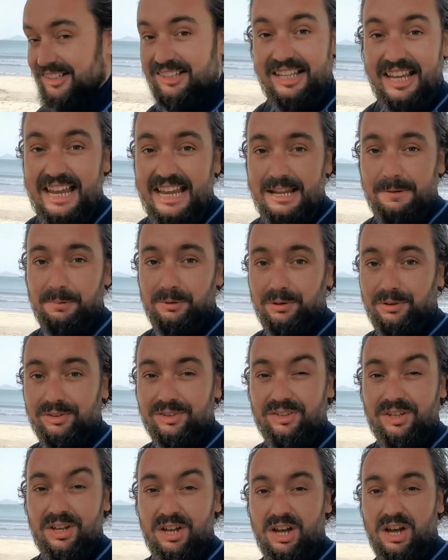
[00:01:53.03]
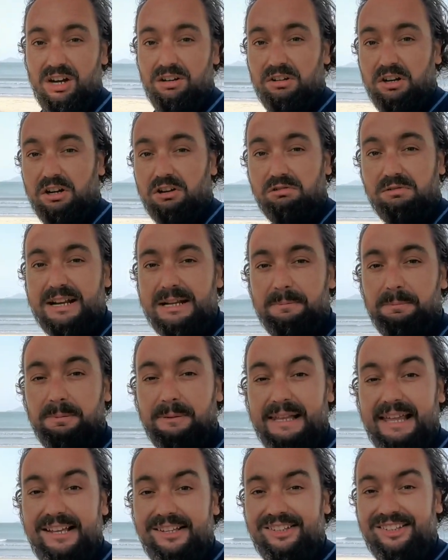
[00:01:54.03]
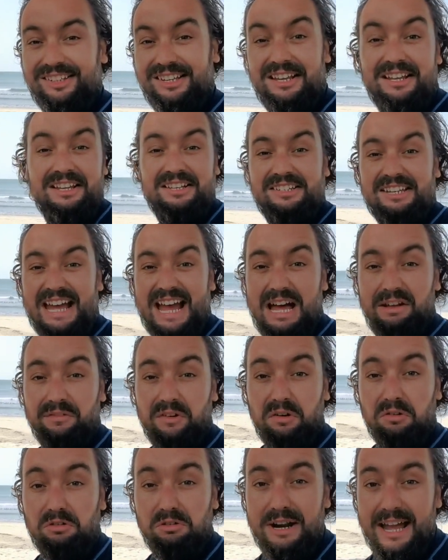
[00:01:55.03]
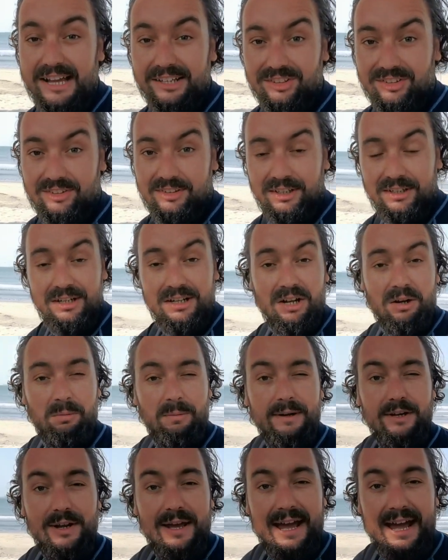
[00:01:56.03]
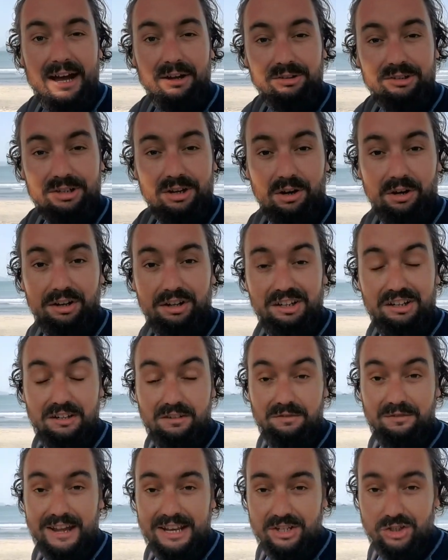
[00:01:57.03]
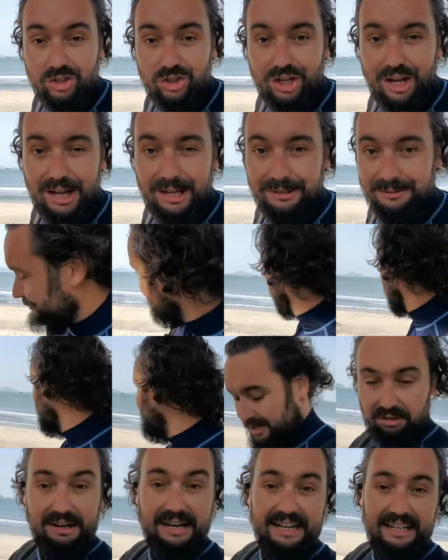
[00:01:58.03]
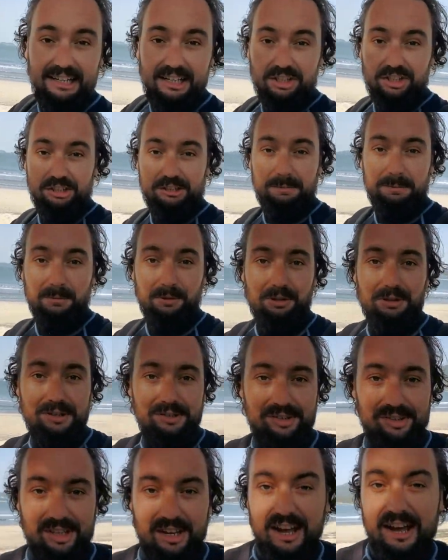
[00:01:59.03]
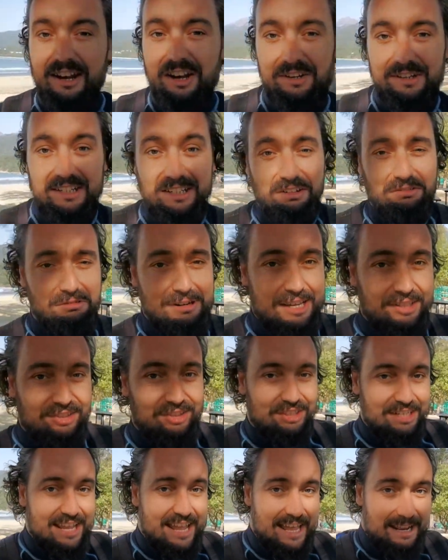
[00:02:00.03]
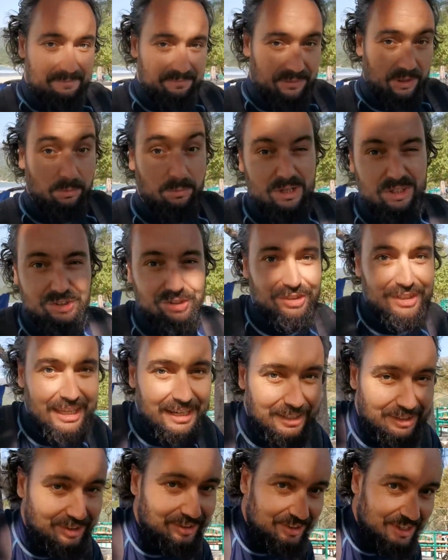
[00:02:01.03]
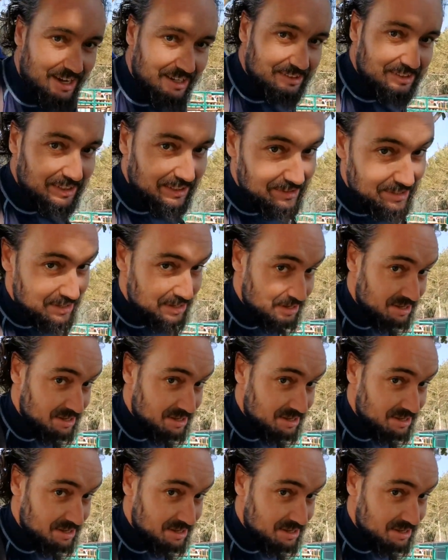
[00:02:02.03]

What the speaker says: tables are a great place to have a rest when you're out on an adventure. All right, English explorers, I don't need a rest yet. We're just getting started.